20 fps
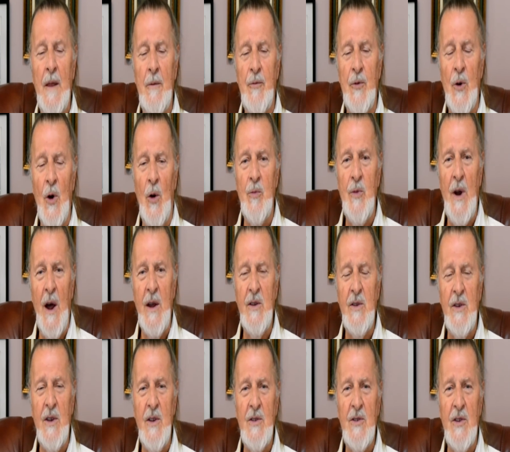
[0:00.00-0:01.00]
from
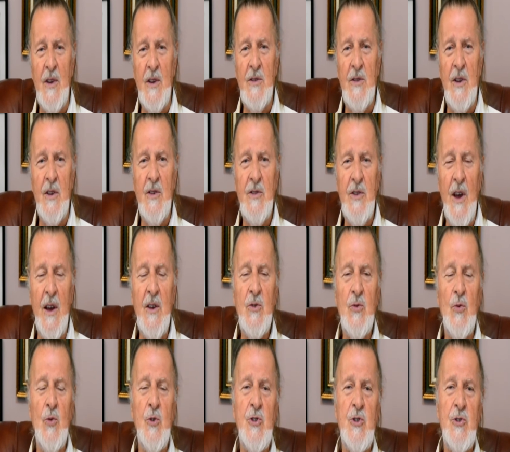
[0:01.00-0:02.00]

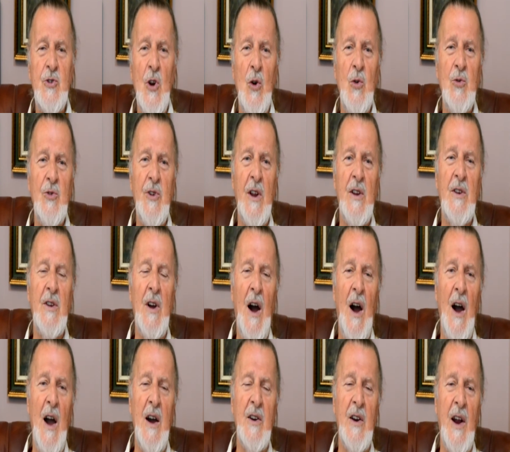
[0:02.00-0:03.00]
1966, which showed that
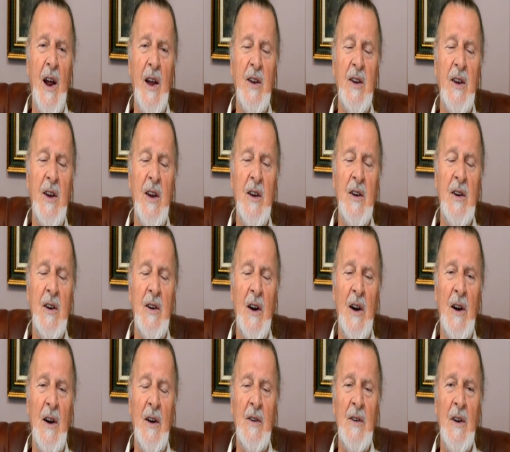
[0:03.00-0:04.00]
higher ranking
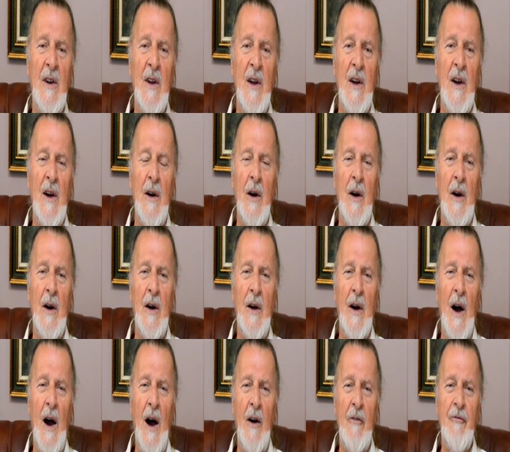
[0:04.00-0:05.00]

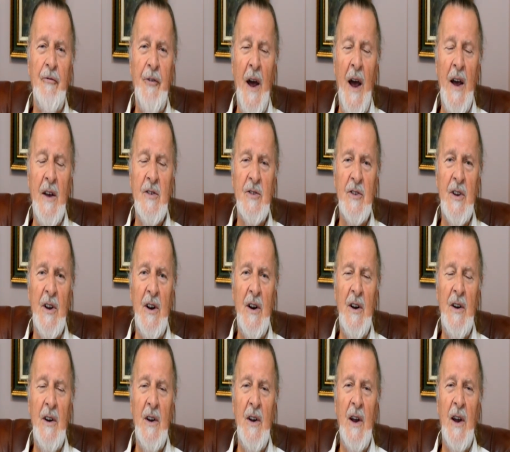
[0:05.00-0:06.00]
are
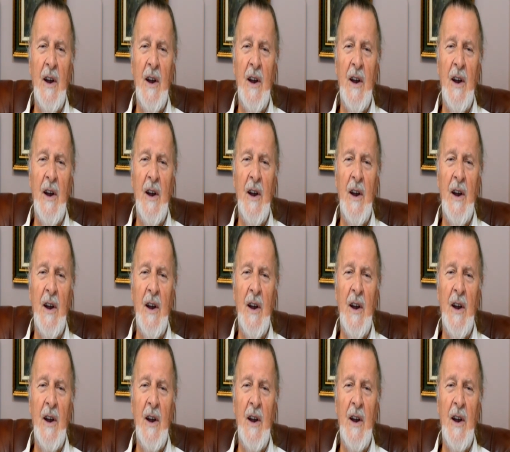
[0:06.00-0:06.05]
faster,